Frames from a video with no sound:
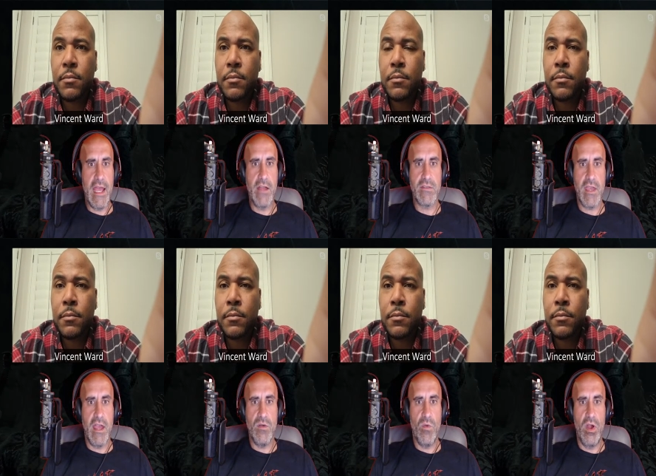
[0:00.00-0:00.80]
Speaker 1: in the
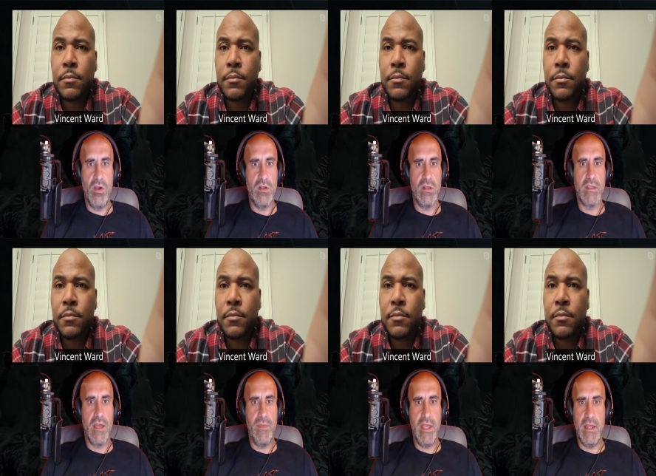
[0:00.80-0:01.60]
outside world.
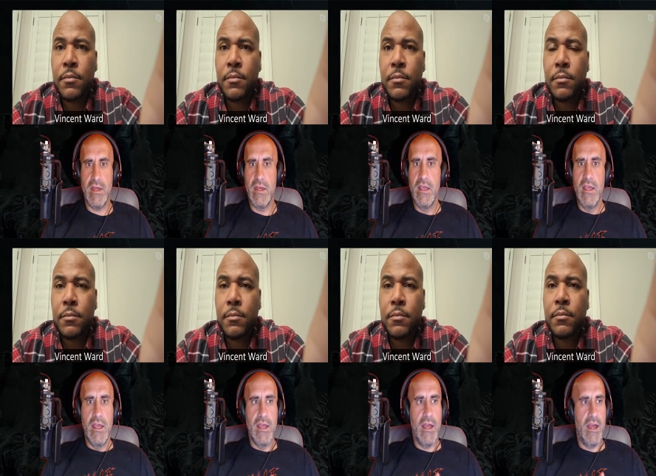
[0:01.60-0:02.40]
I mean,
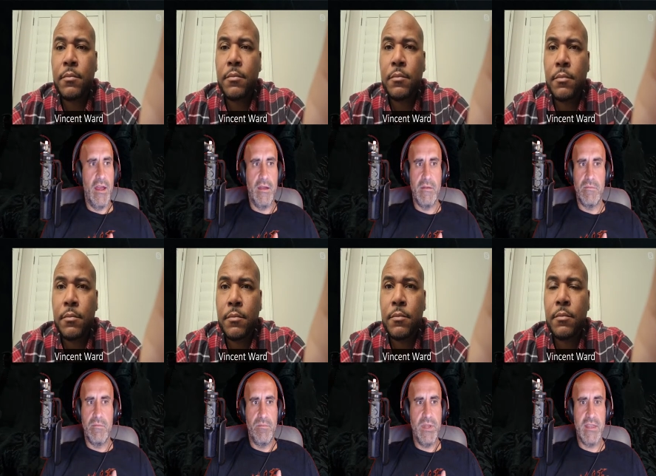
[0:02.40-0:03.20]
uh,
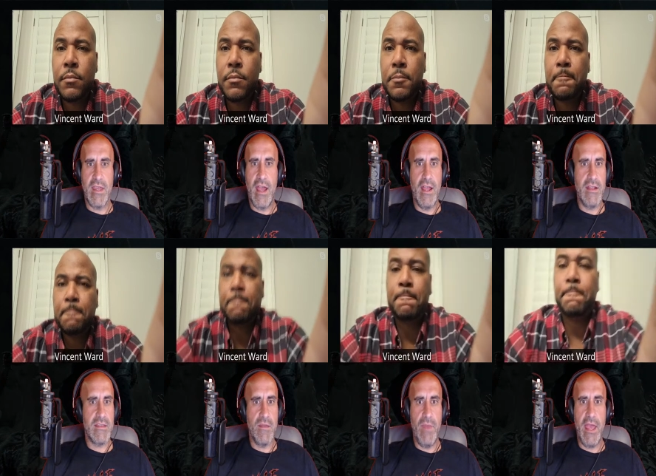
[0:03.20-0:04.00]

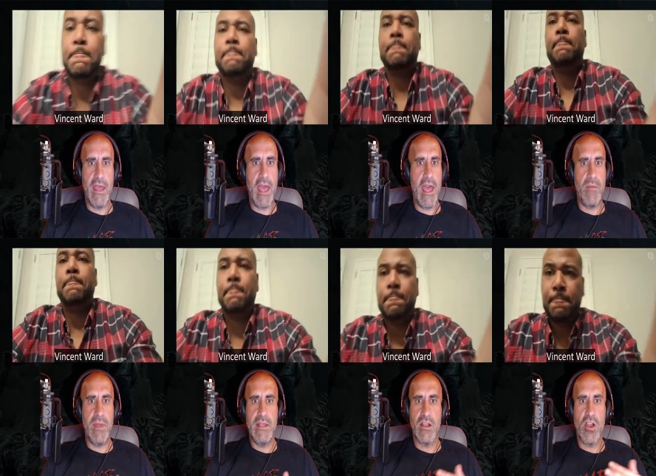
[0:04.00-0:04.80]
besides the
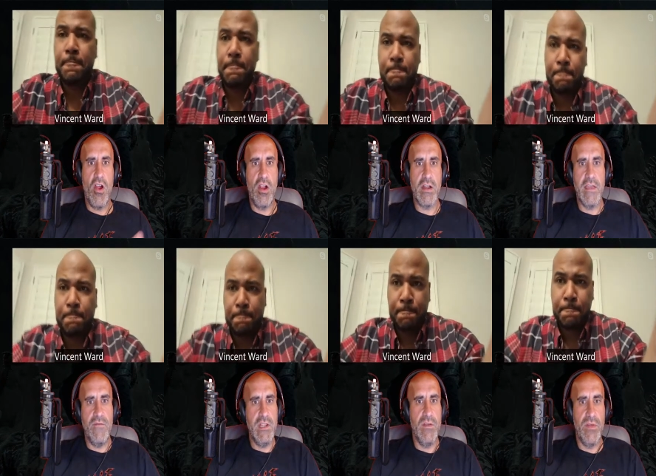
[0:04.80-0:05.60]
mayhem and the guard
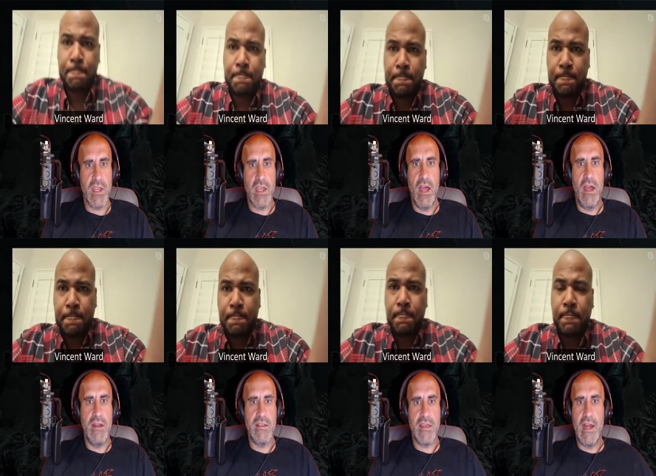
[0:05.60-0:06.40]
giving you the
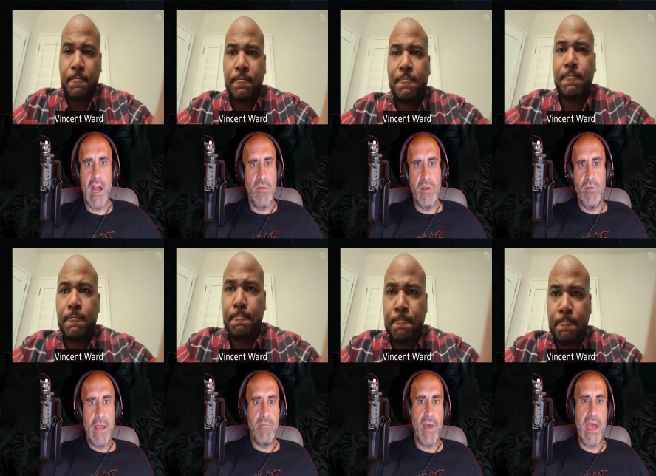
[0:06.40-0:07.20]
gun and saying, I'll be
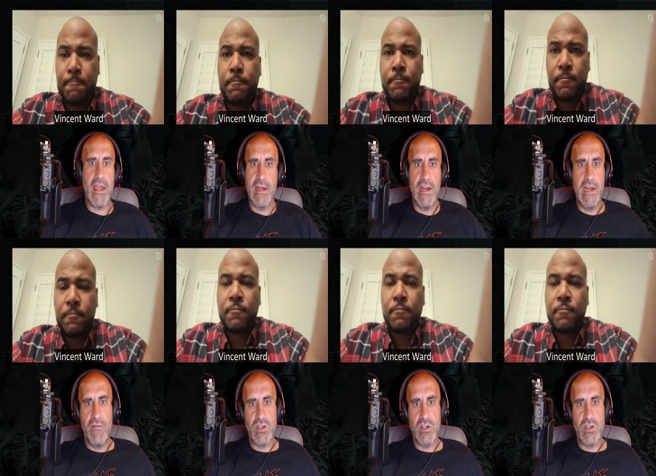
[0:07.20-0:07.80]
right back, and he